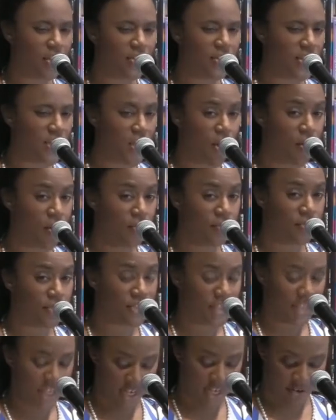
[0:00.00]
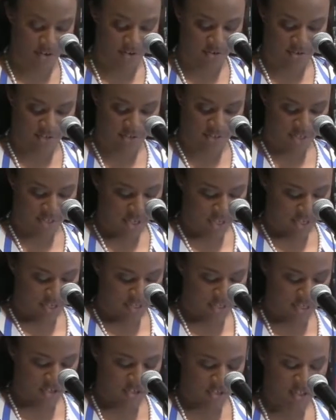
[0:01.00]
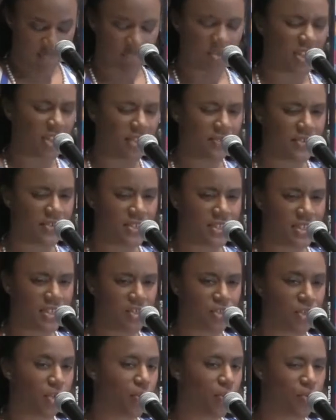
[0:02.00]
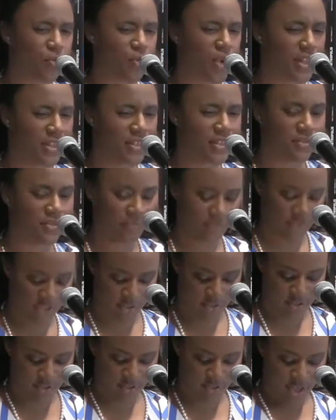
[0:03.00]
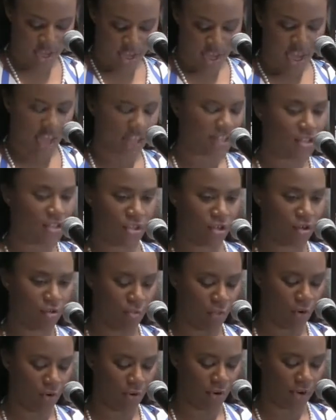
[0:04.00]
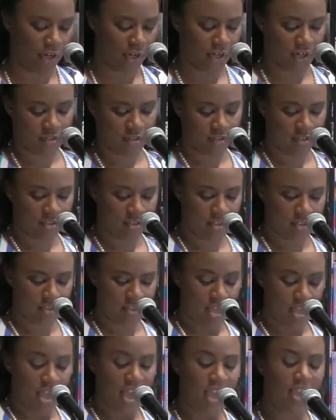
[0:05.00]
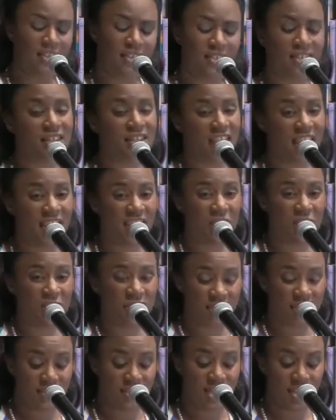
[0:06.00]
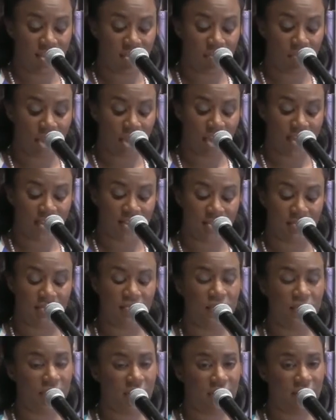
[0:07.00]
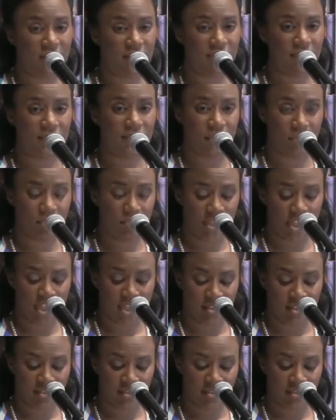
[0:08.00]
the Overtakers, such as Maleficent, Cruella de Vil, and Cherbourg. And today we say goodbye to Finn, Philby,